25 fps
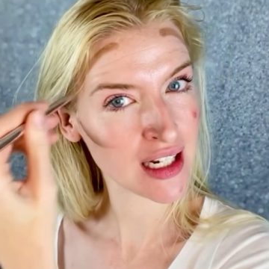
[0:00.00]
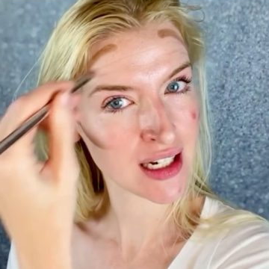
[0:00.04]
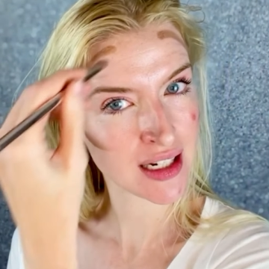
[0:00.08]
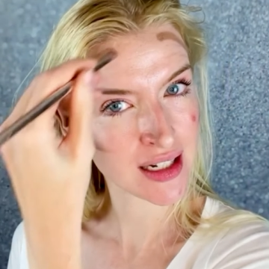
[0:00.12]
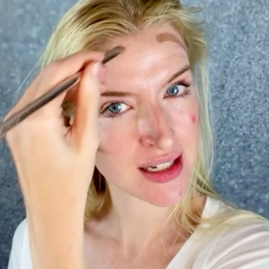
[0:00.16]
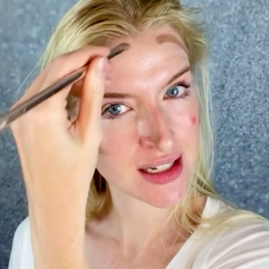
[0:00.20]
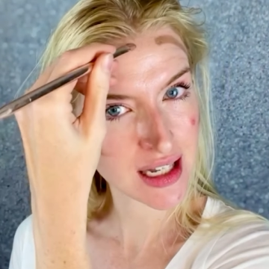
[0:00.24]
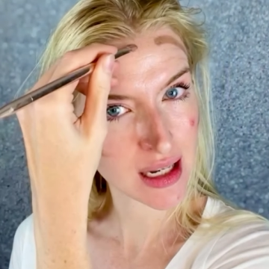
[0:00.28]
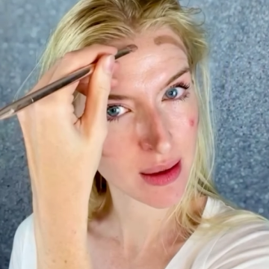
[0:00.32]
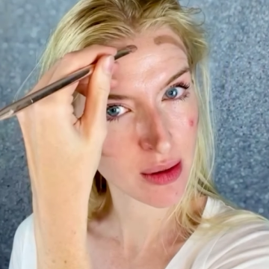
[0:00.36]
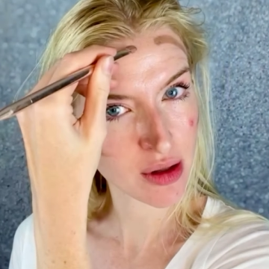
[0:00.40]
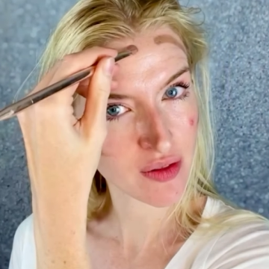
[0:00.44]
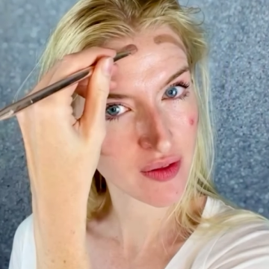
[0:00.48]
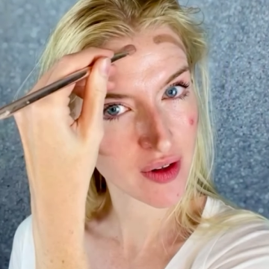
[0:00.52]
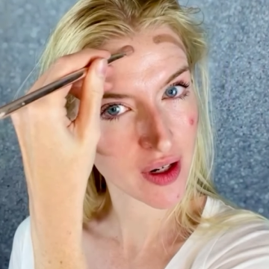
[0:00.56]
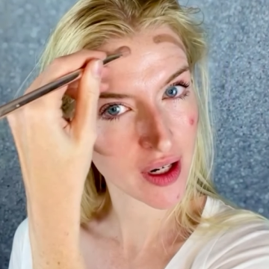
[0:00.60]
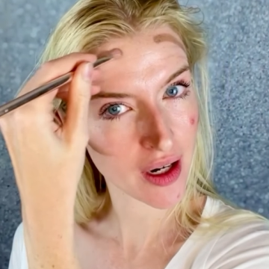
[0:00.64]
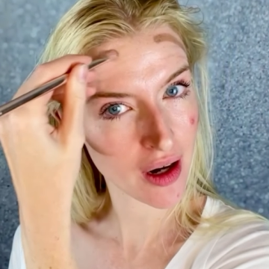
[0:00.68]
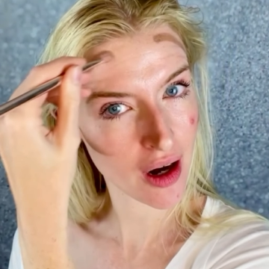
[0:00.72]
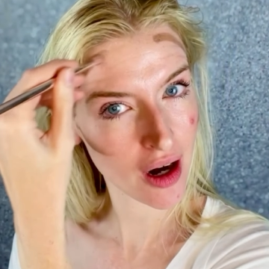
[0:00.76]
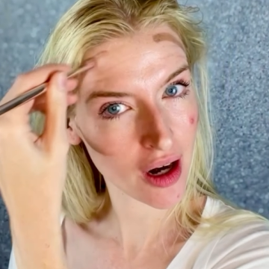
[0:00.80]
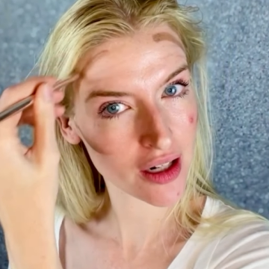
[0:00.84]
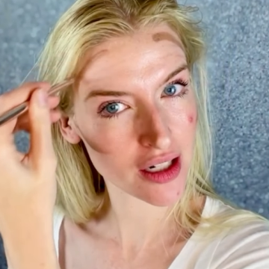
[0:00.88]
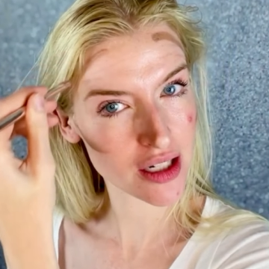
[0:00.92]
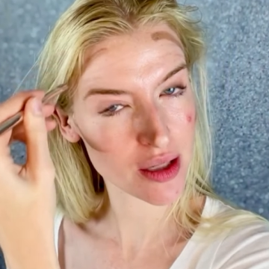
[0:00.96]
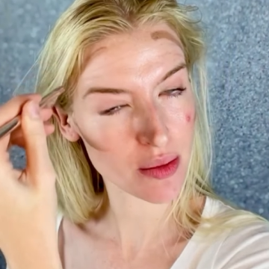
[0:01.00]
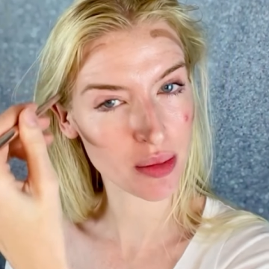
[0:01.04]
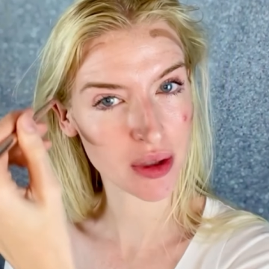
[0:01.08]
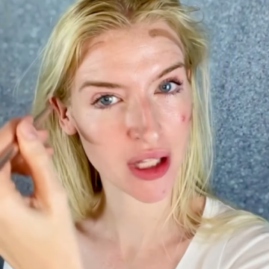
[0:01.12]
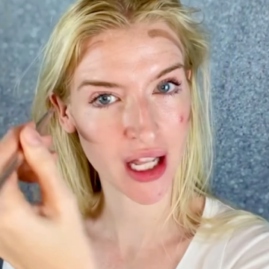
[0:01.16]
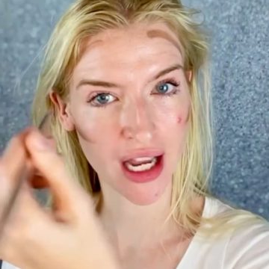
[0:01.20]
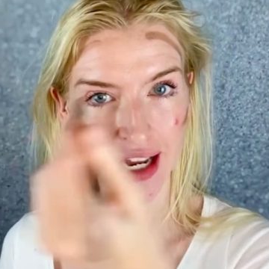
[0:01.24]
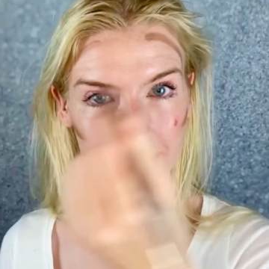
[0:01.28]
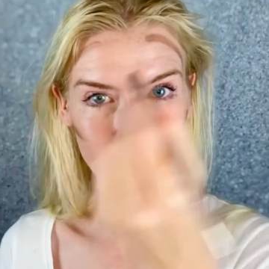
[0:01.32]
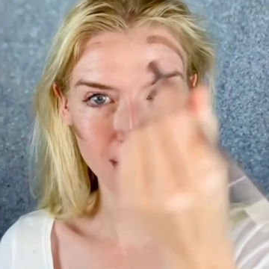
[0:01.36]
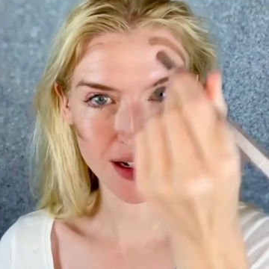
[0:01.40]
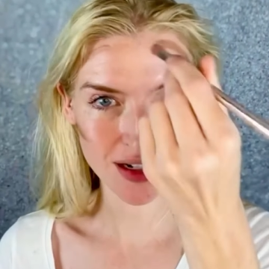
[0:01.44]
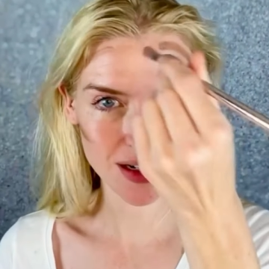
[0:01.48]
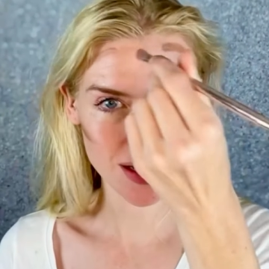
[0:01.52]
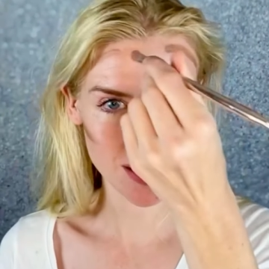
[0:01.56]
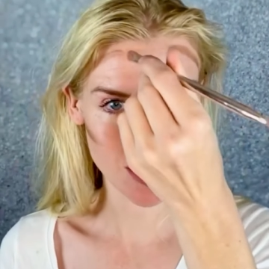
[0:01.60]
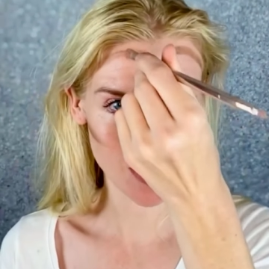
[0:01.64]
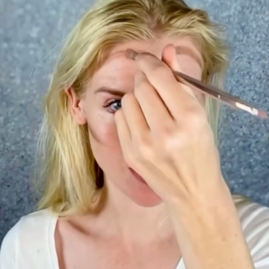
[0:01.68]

and it's going to be very hard to blend. So